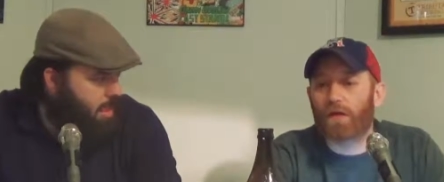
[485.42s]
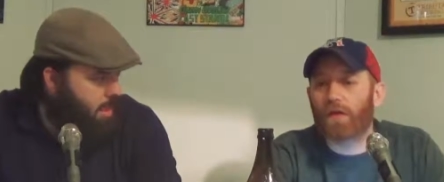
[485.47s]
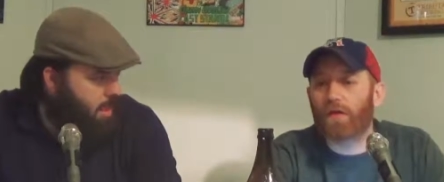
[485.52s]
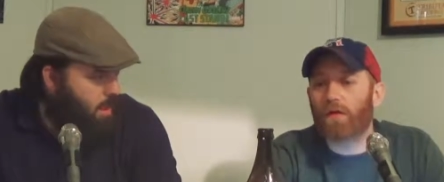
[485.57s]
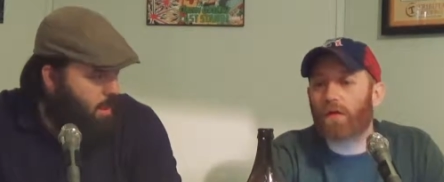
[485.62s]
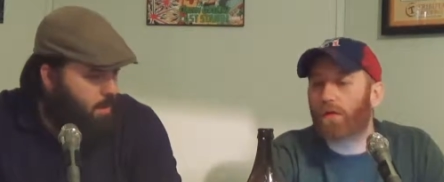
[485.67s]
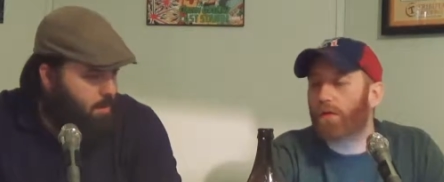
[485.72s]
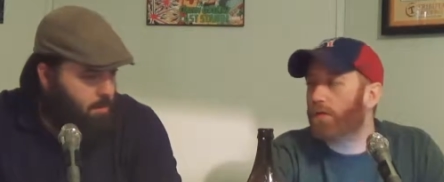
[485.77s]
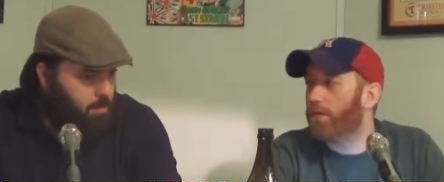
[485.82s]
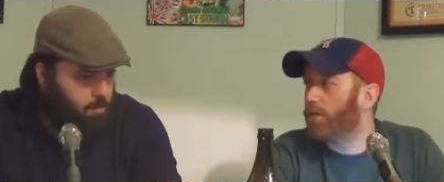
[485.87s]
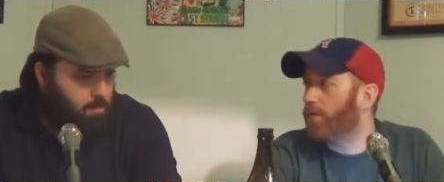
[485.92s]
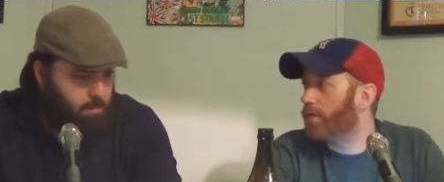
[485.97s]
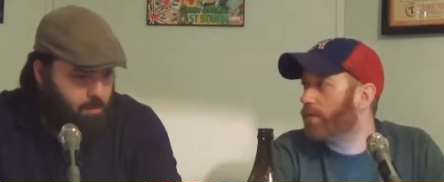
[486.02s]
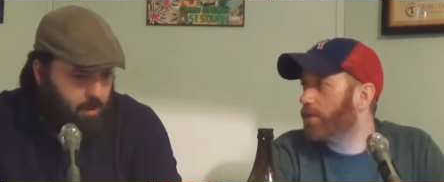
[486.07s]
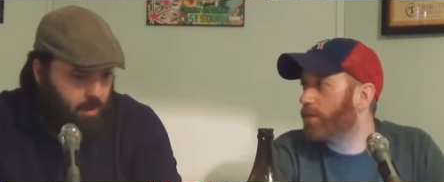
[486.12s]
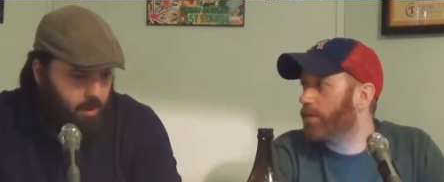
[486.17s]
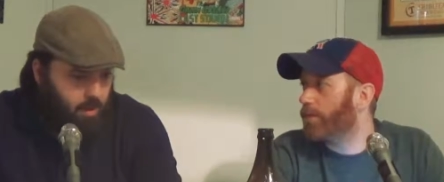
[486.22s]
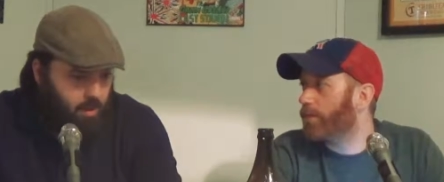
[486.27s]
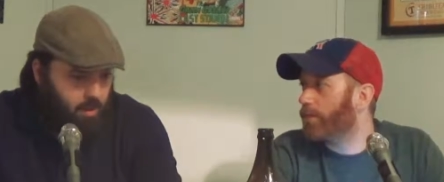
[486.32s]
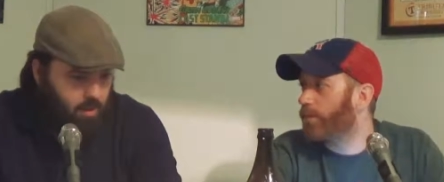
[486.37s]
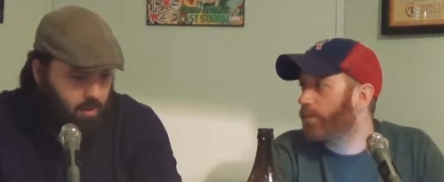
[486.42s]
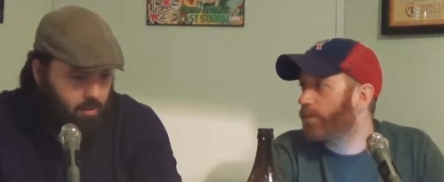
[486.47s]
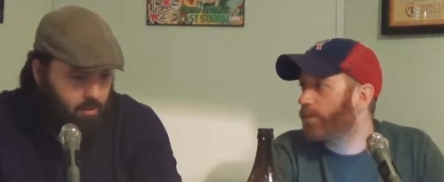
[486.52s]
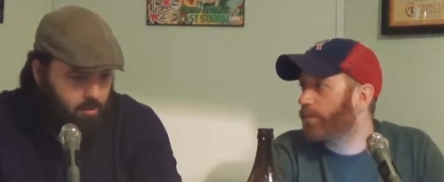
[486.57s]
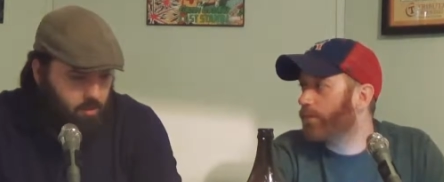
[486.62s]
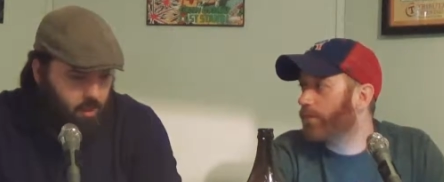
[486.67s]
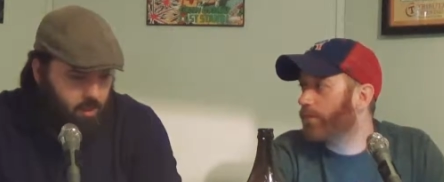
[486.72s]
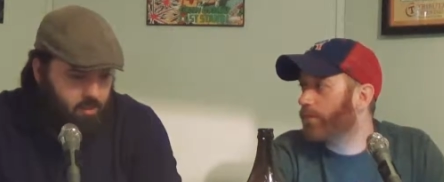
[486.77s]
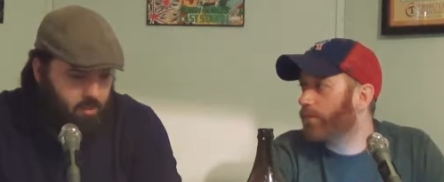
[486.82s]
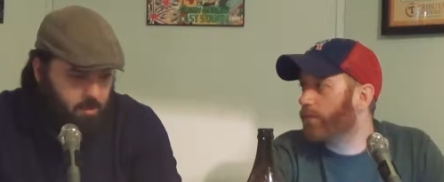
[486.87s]
Speaker 1: not. No. But uh,
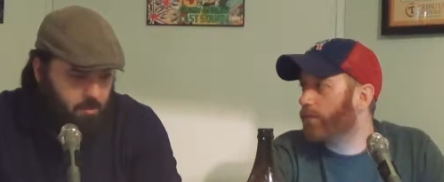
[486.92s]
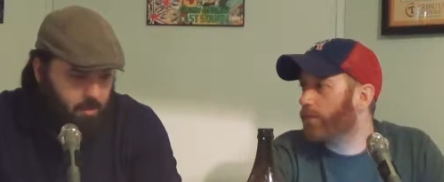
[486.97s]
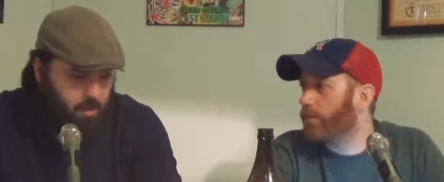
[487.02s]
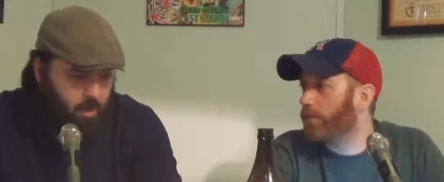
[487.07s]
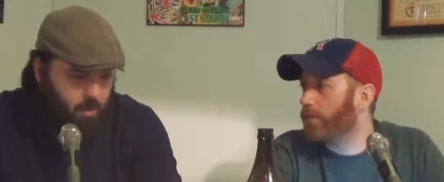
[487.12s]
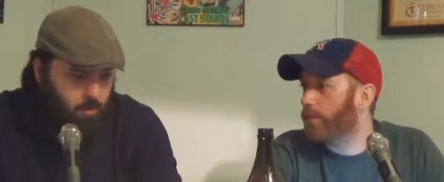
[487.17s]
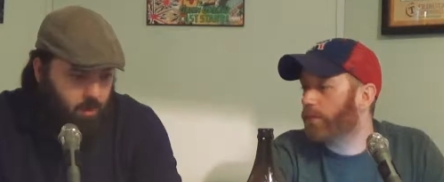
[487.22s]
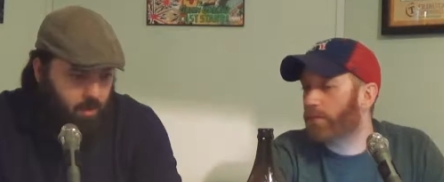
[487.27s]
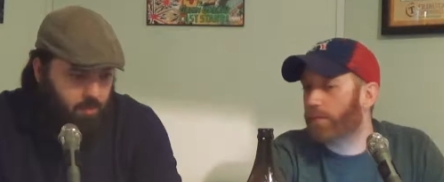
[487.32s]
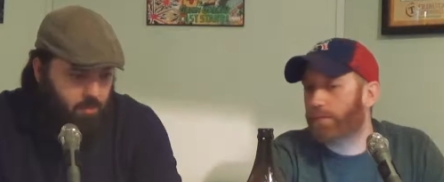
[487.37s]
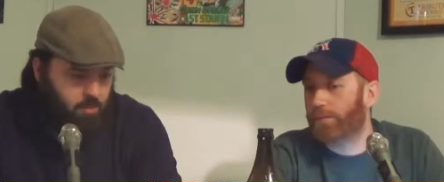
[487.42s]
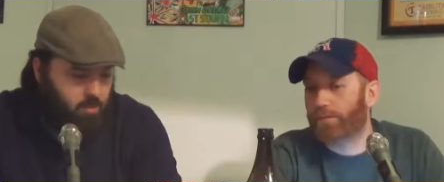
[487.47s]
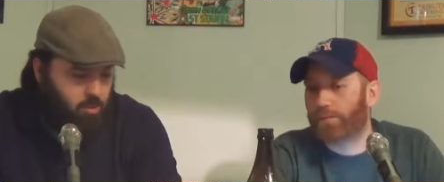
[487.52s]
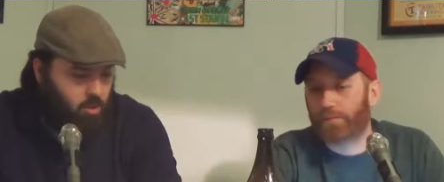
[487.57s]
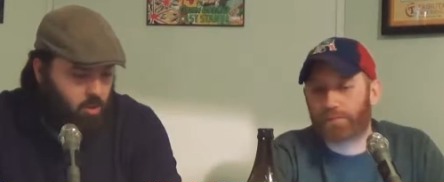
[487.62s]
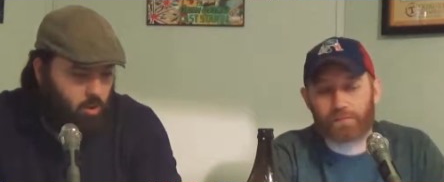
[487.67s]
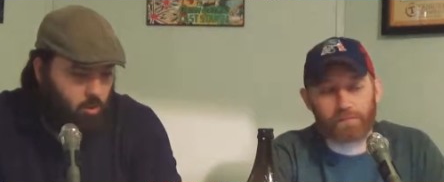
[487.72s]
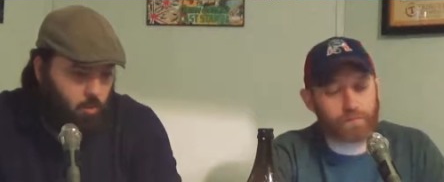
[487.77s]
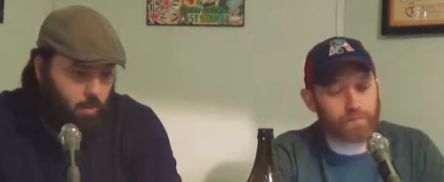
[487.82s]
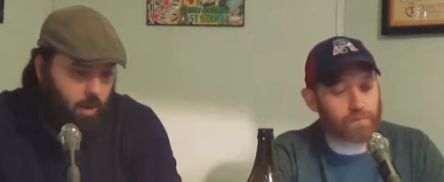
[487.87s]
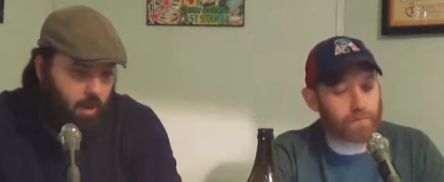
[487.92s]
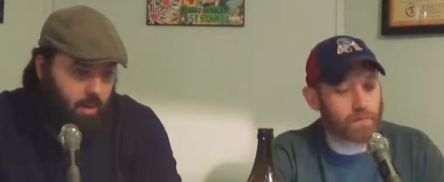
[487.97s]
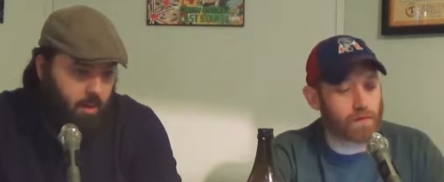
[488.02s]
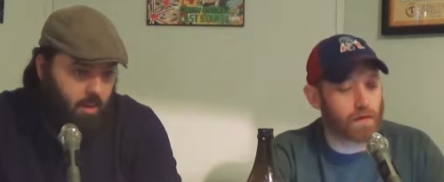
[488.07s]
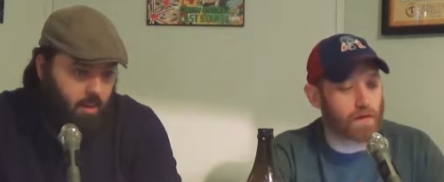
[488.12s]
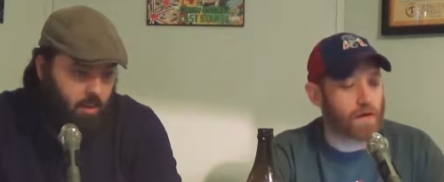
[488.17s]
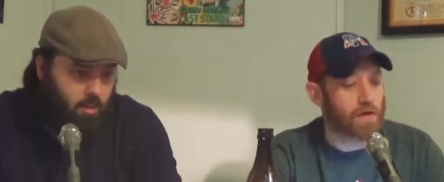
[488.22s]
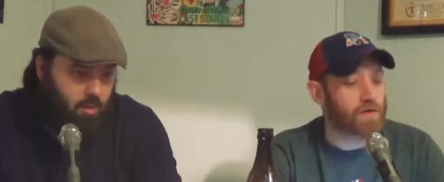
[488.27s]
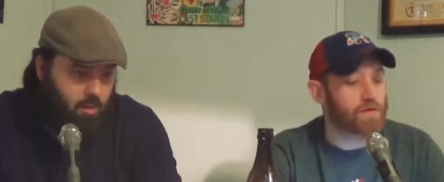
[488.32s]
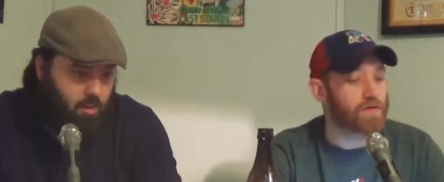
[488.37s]
not something I would ever turn
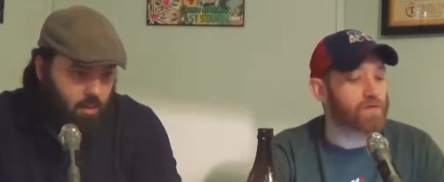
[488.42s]
away.